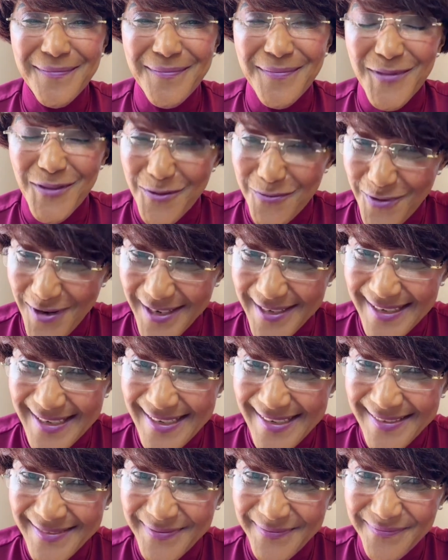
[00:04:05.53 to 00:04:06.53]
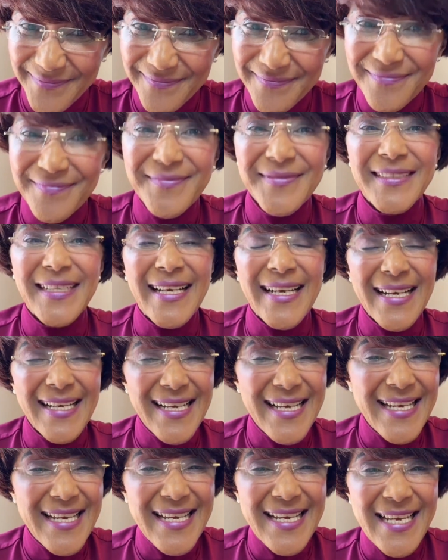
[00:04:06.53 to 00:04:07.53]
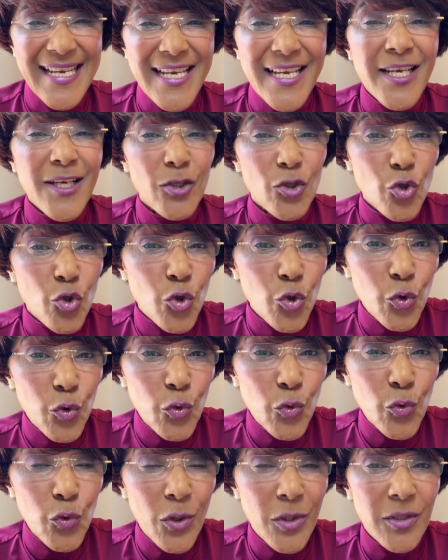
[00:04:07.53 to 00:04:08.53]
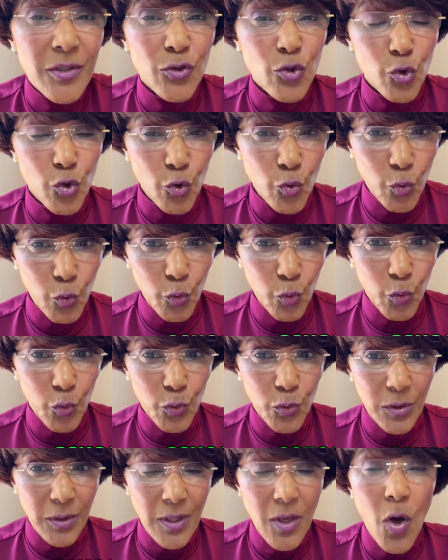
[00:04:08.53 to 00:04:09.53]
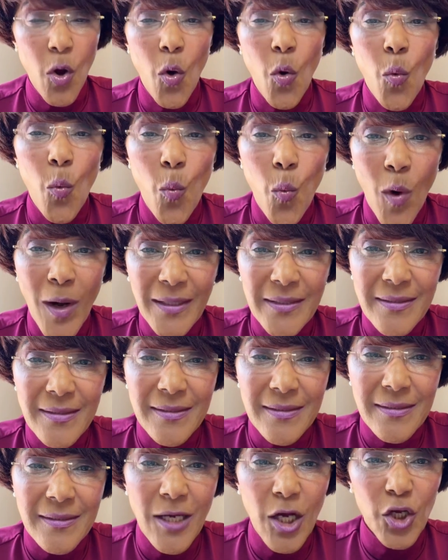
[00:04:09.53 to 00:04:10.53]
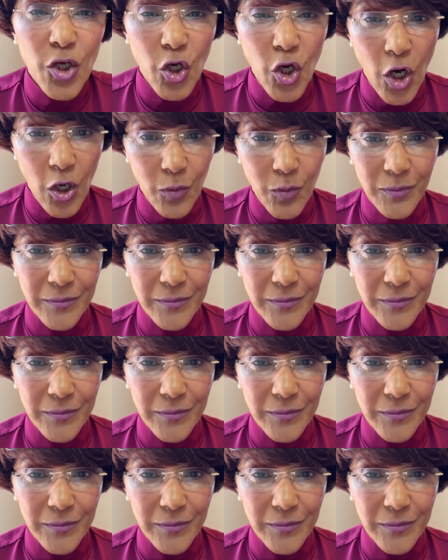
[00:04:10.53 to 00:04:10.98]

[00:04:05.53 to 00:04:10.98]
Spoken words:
You ready? He to school once go.